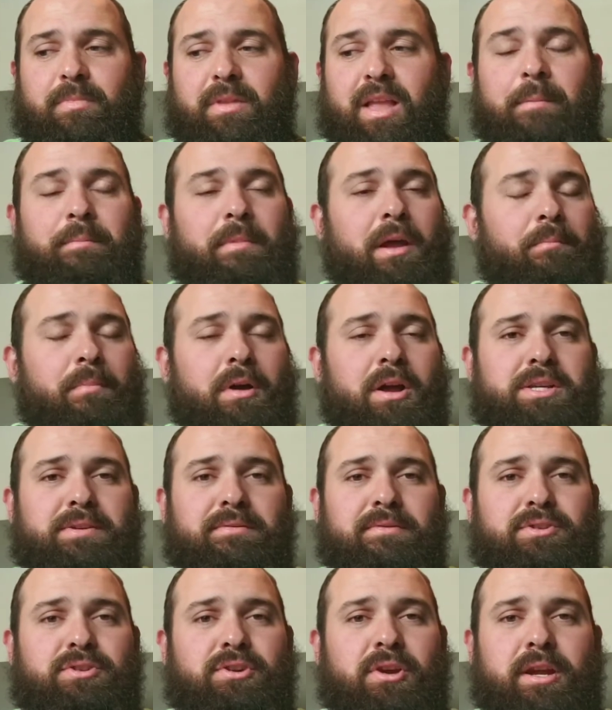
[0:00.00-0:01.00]
I'm not much of
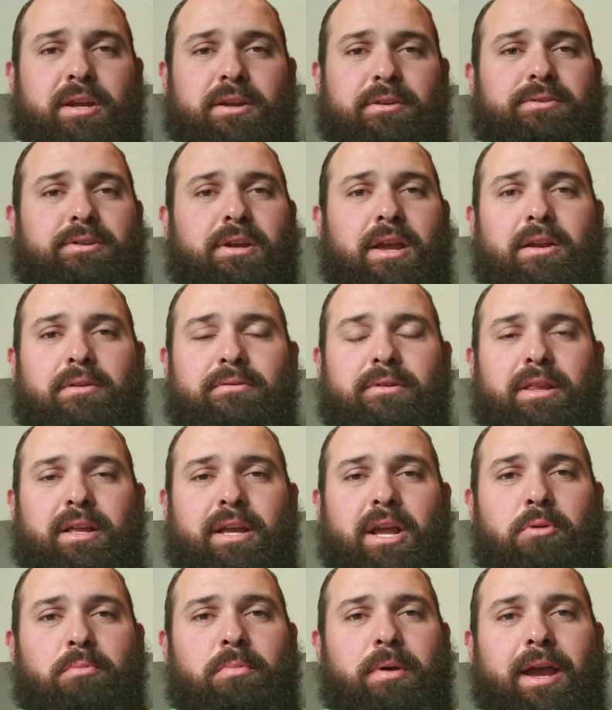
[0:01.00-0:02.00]
a drinker, so I don't really
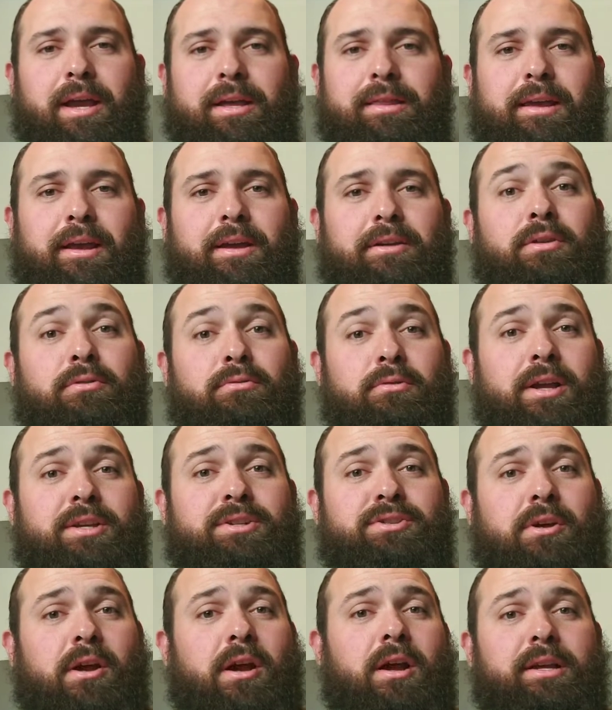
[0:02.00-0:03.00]
go back there. The
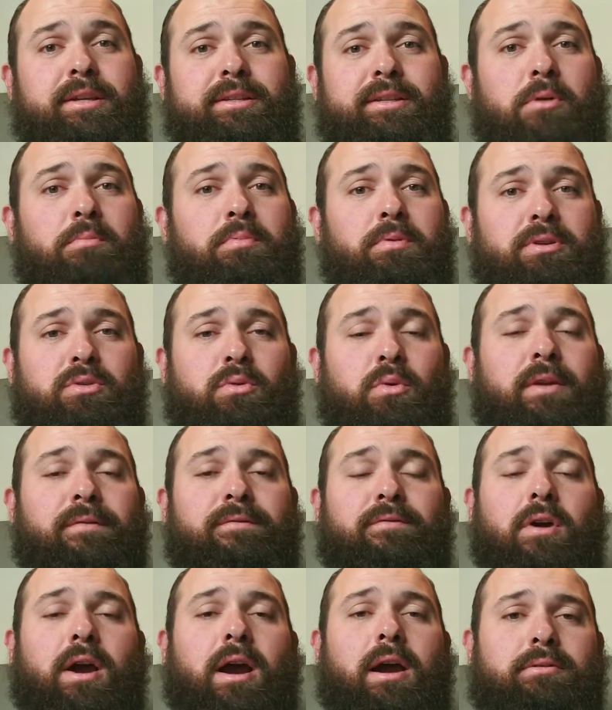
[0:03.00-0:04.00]
restaurant is open
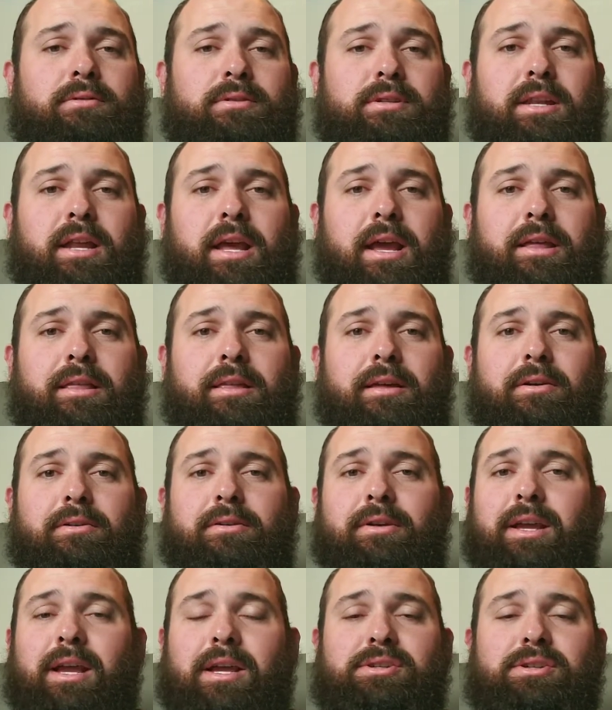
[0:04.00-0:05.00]
24 hours a day, though,
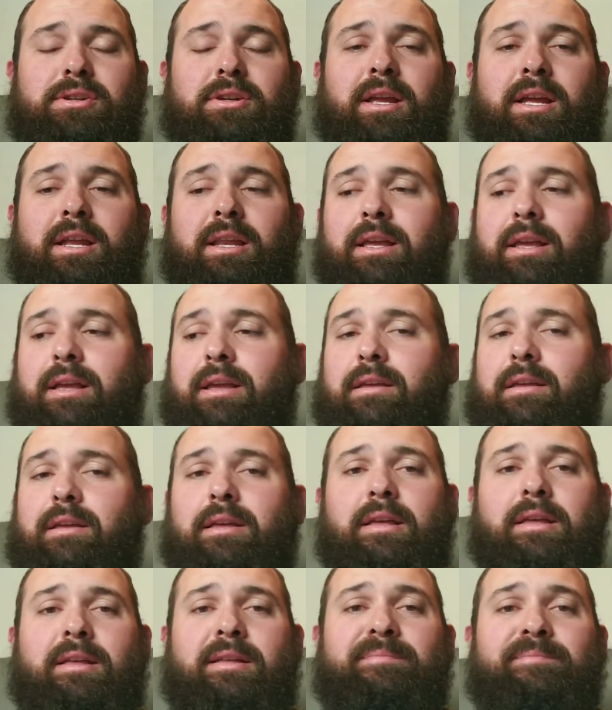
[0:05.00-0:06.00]
in case you need it.
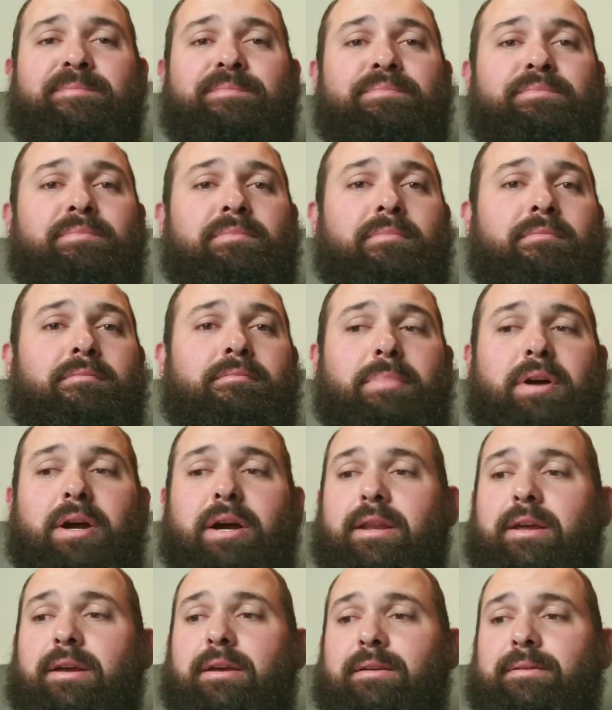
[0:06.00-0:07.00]

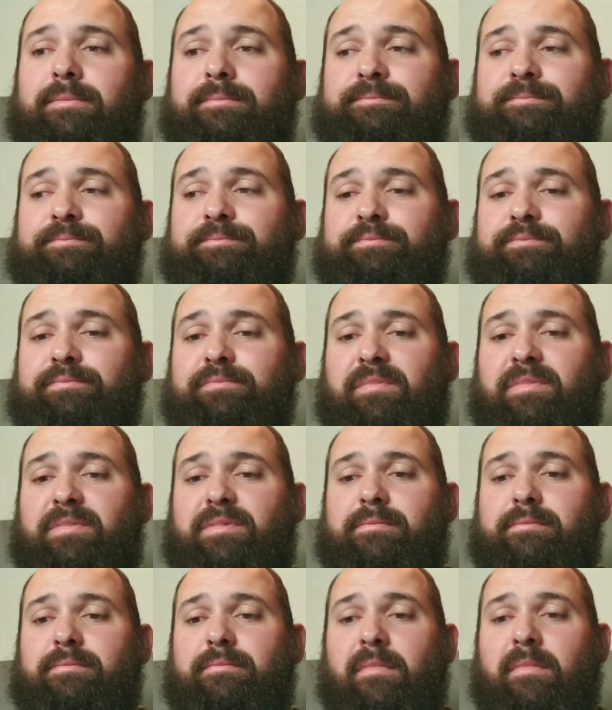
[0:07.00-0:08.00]
But uh,
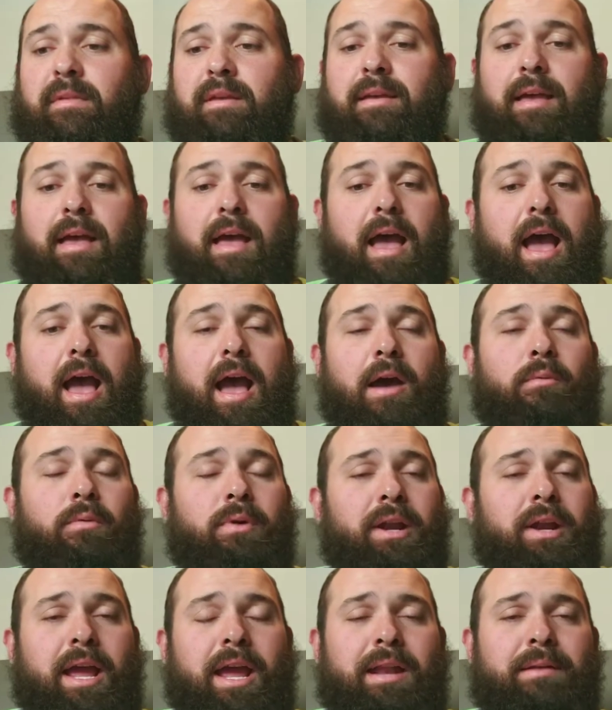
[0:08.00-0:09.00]
I
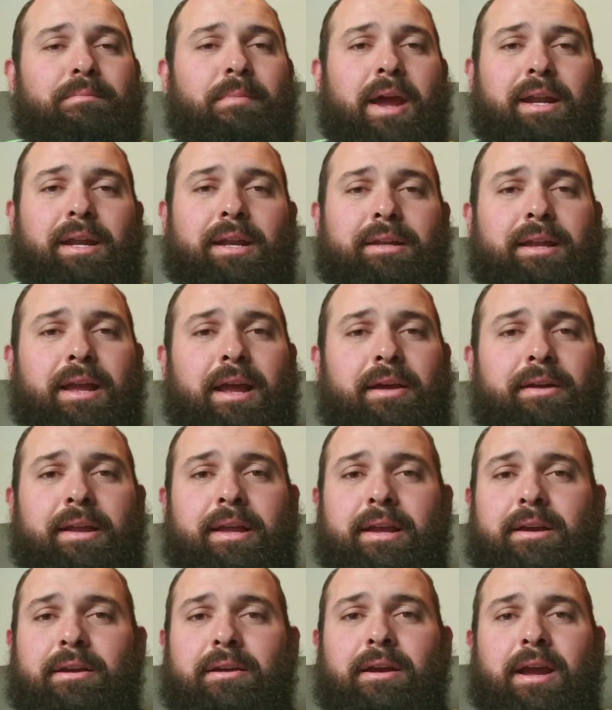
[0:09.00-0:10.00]
went ahead and made it down
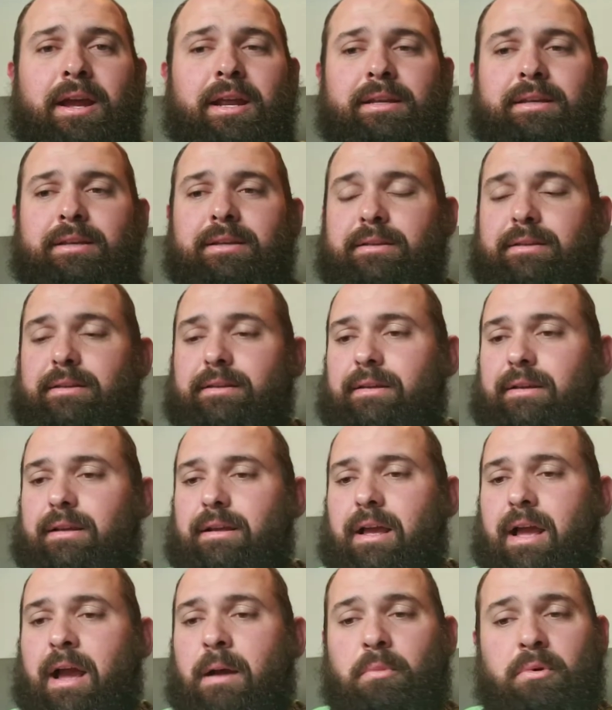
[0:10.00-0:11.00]
here and
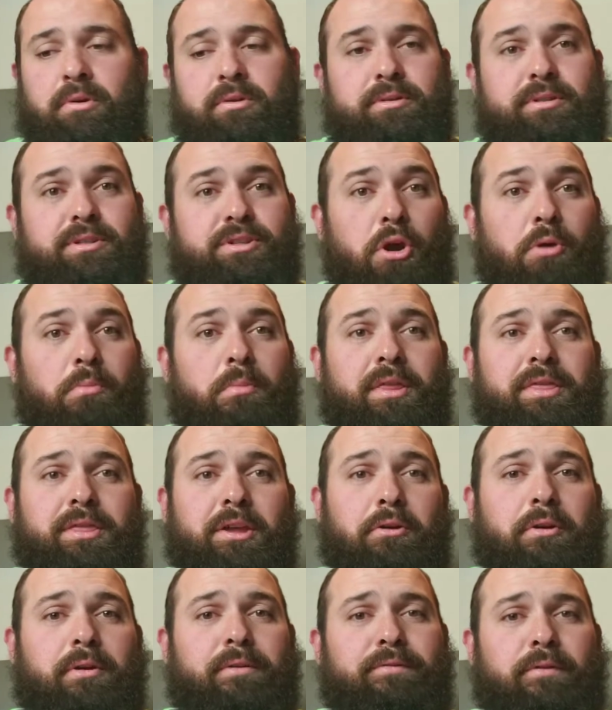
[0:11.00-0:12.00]
I'm going to start my
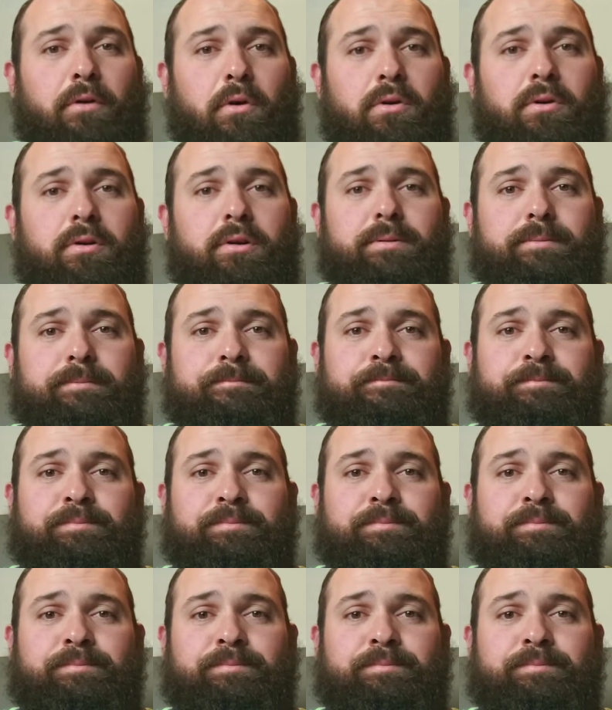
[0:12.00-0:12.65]
34